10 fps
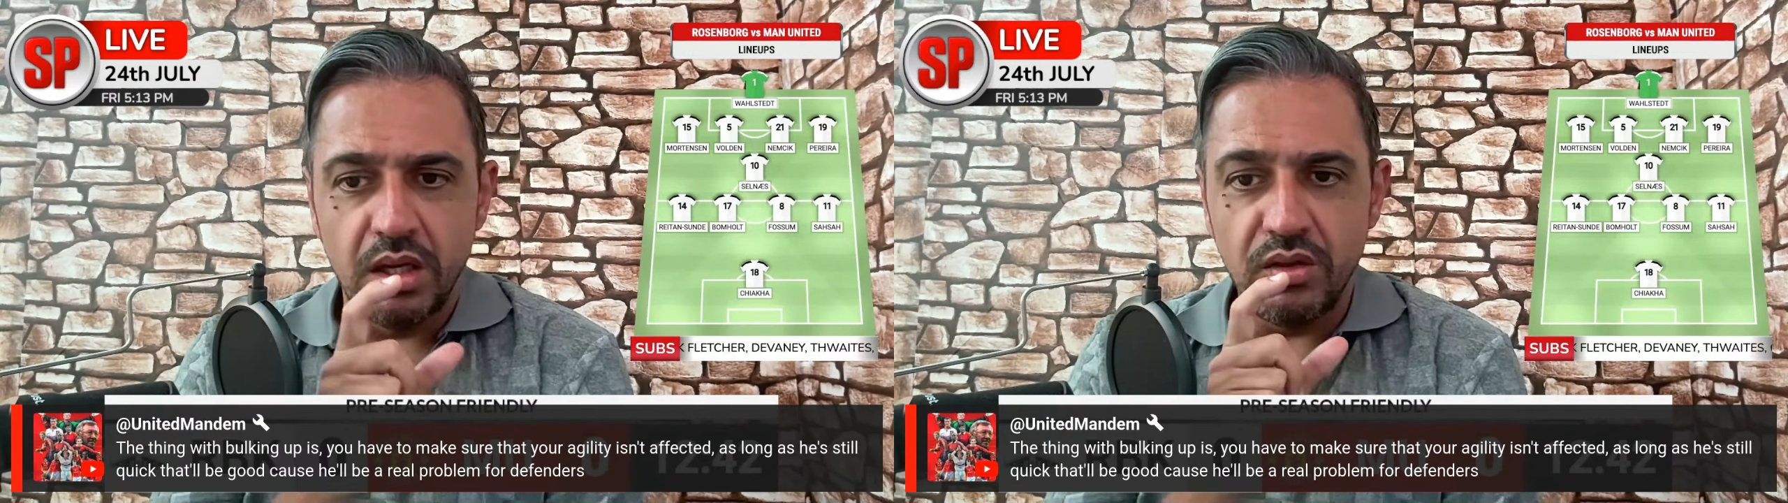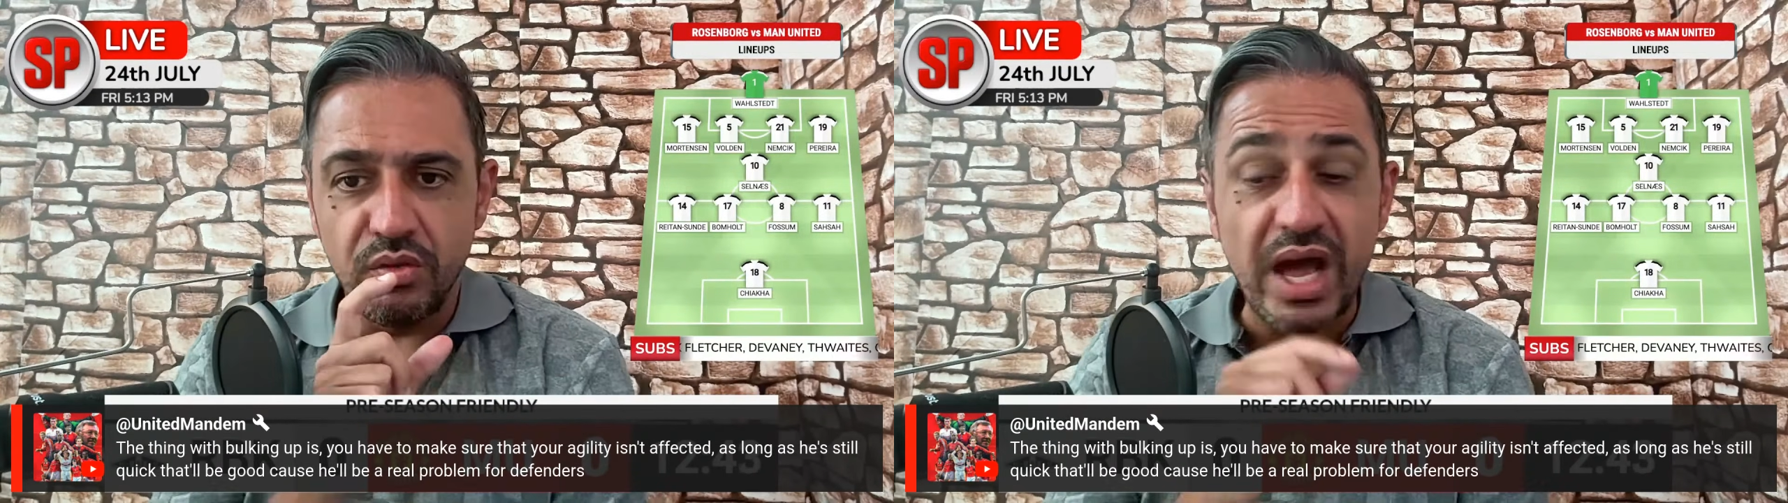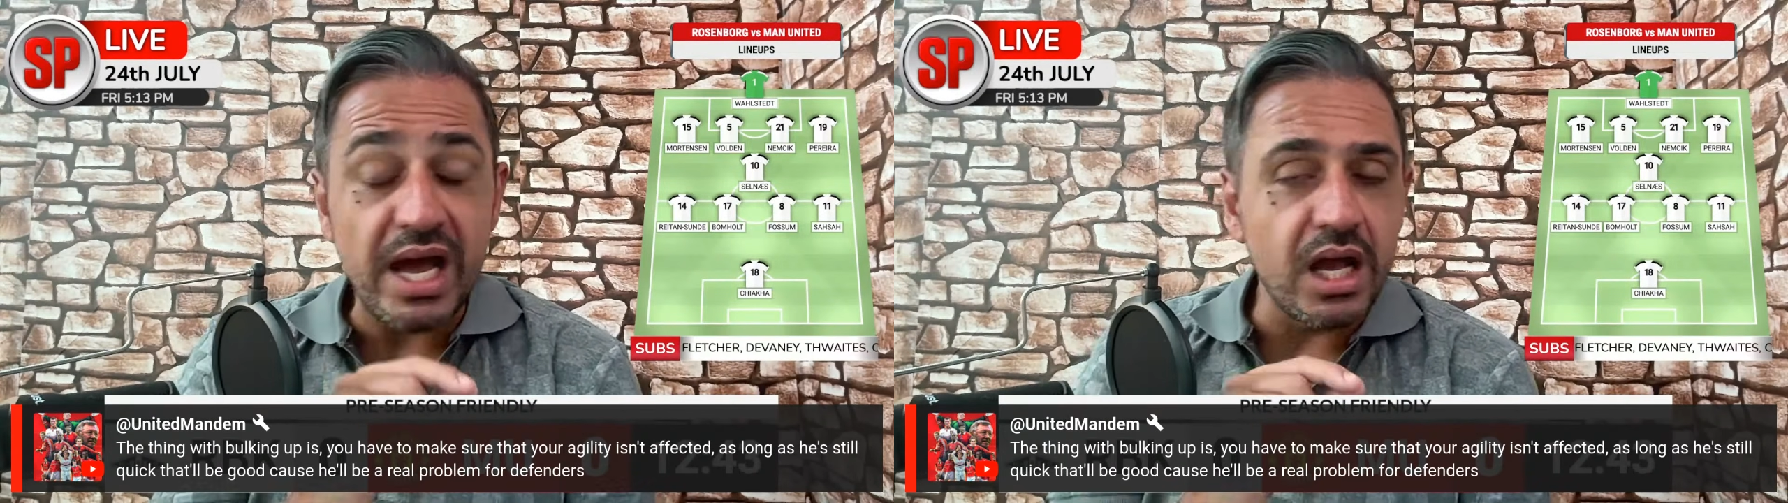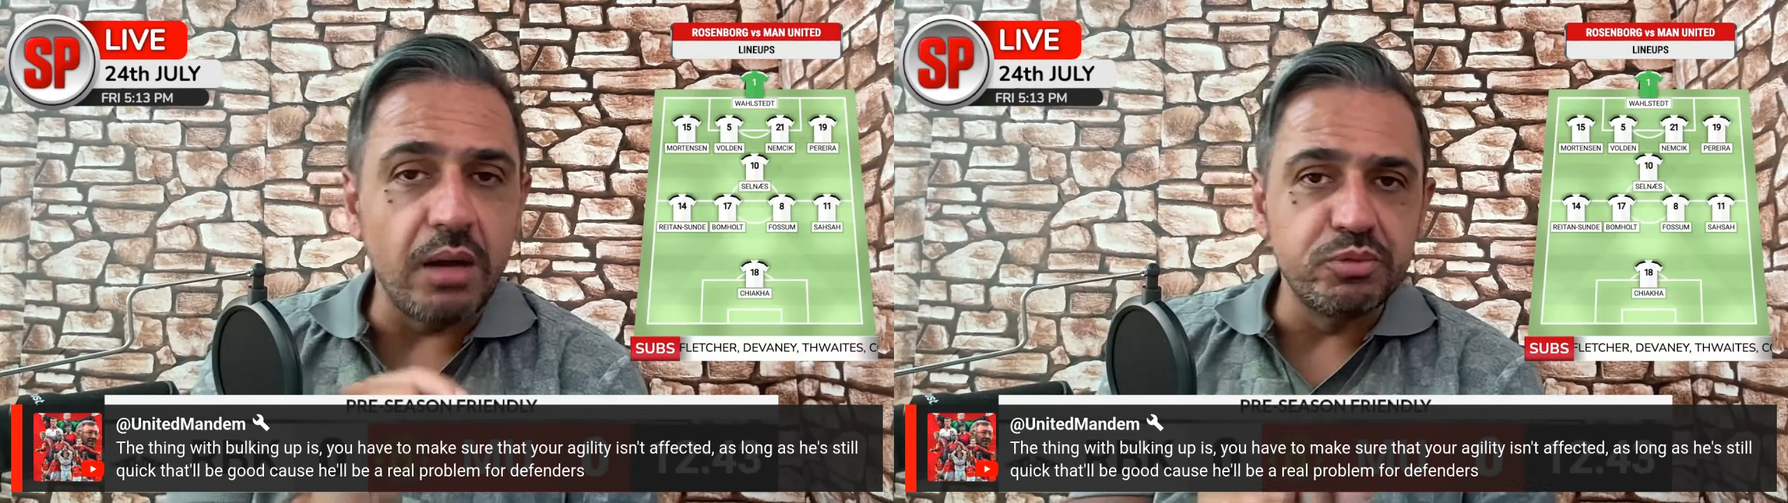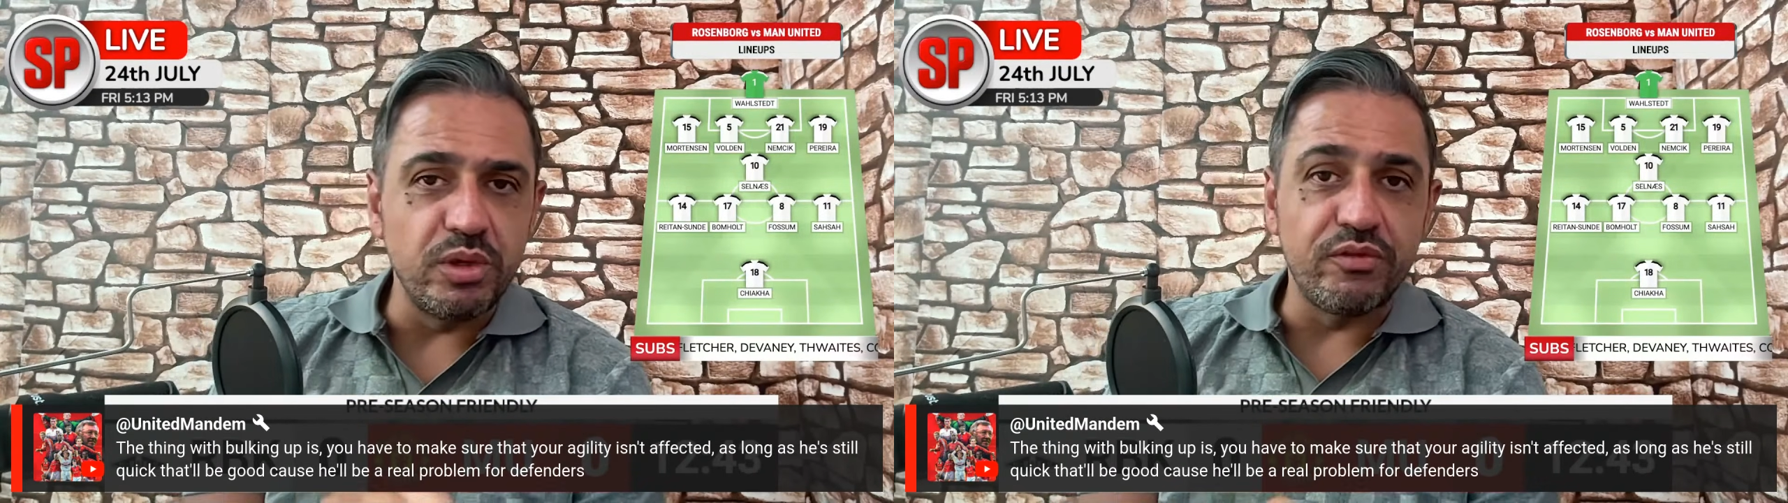that
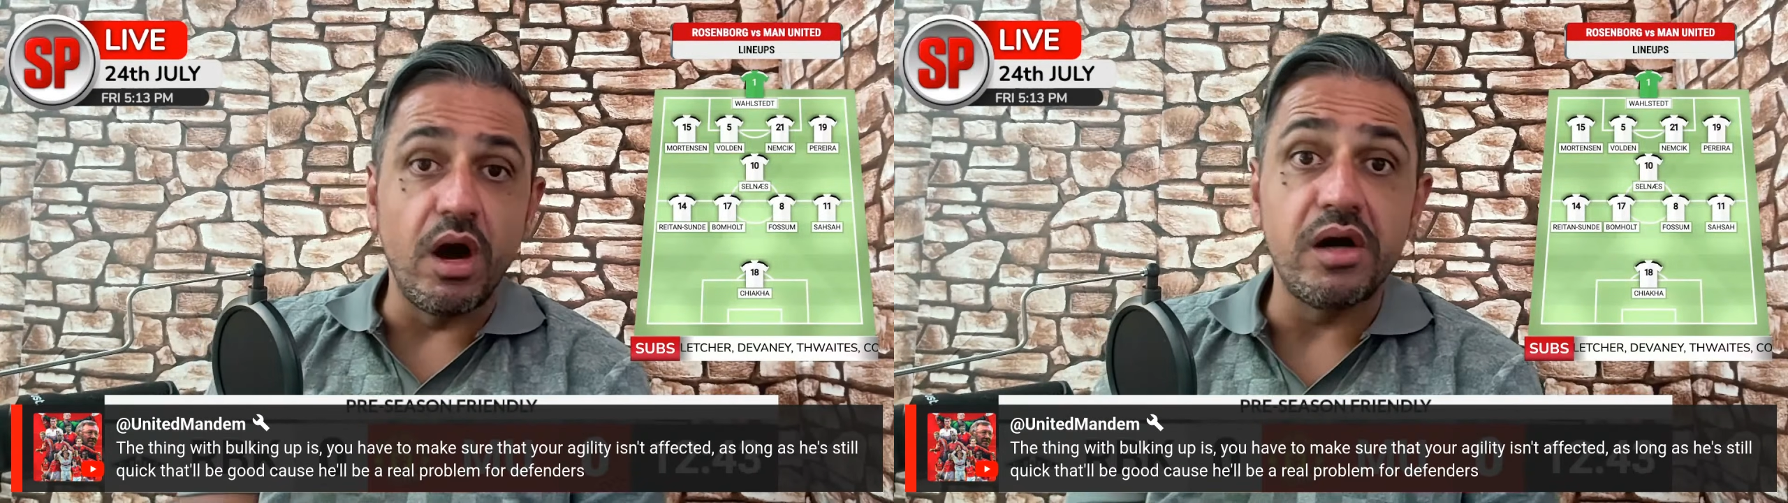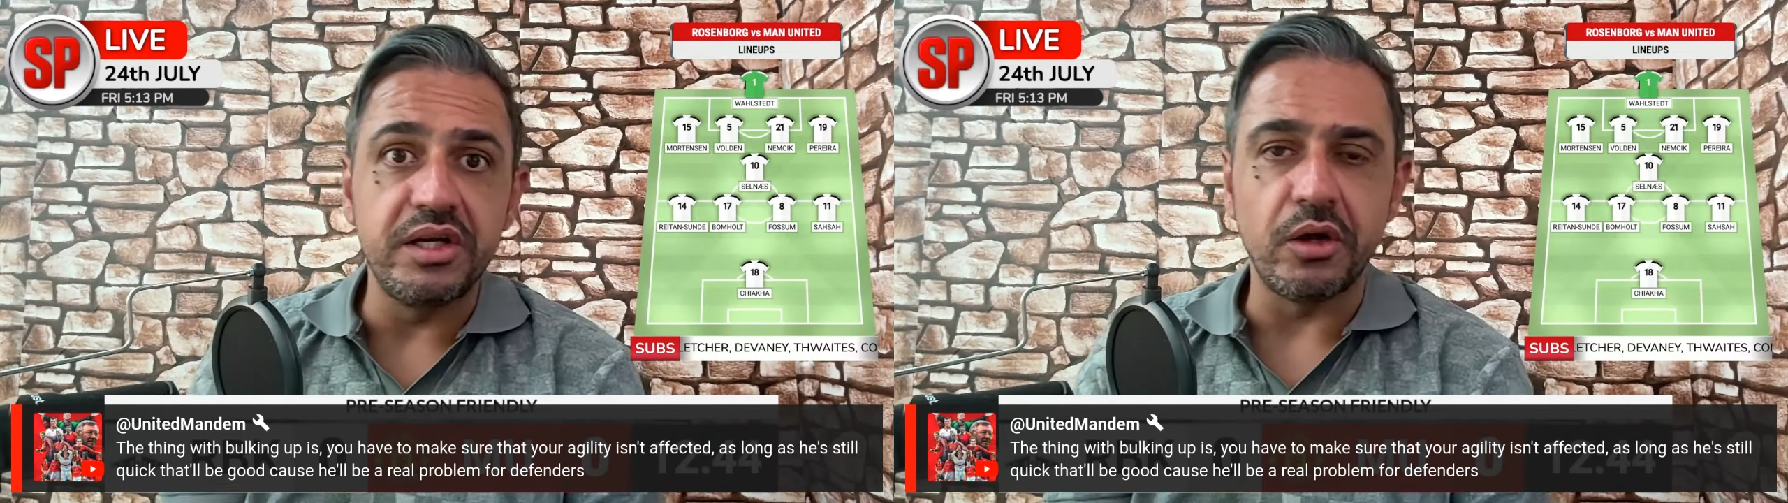comes with cardio.